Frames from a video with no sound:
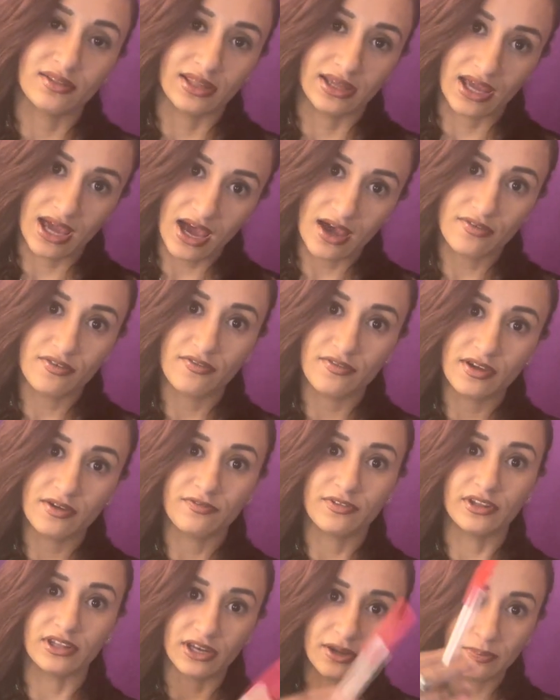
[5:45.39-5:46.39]
half of it,
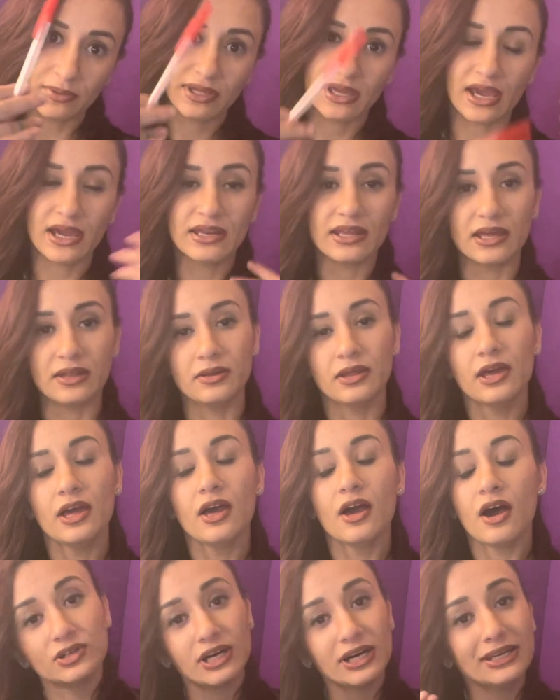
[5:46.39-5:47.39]
fill it up again, and
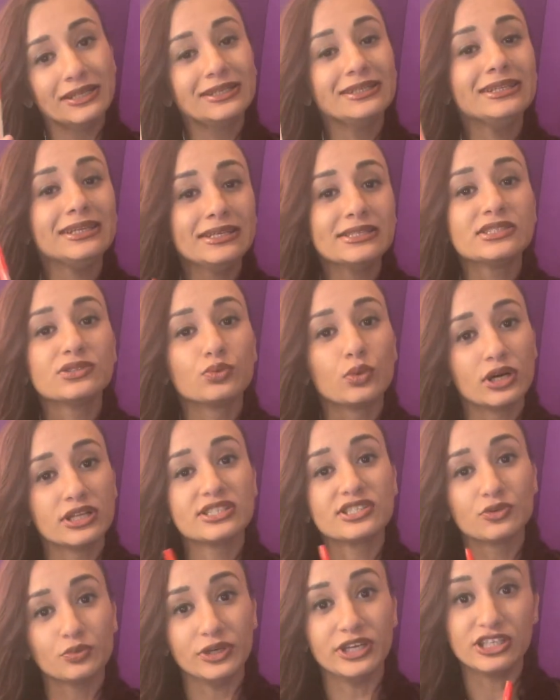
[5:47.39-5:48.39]
at least once
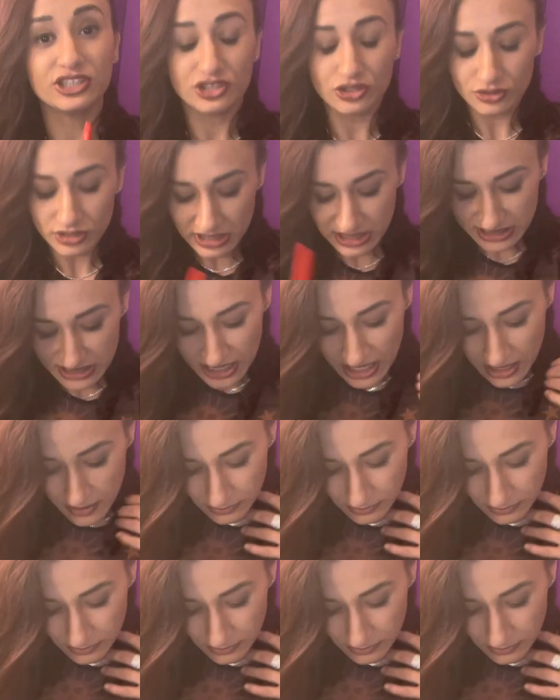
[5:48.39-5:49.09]
a week do this,